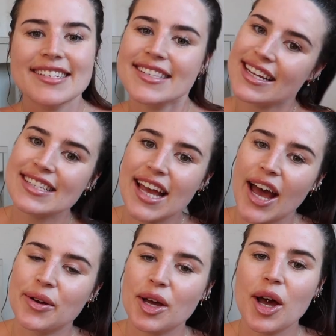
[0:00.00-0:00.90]
sit
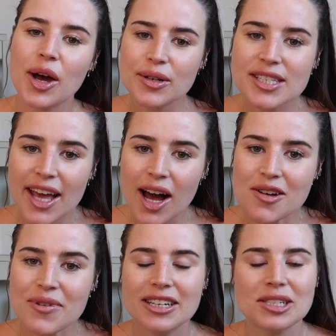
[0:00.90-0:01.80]
down, cozy
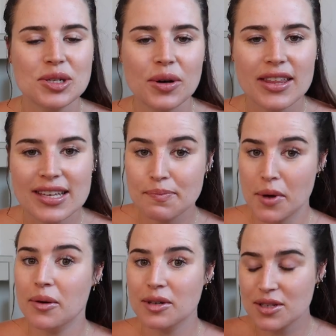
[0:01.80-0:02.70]
up, and enjoy this
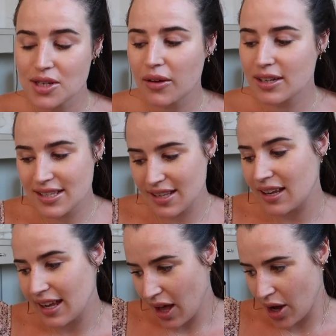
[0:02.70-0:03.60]
bonus Jonas
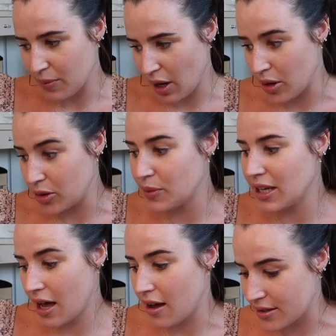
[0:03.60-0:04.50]
Sunday upload
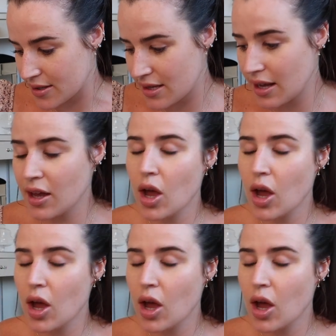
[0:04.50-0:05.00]
because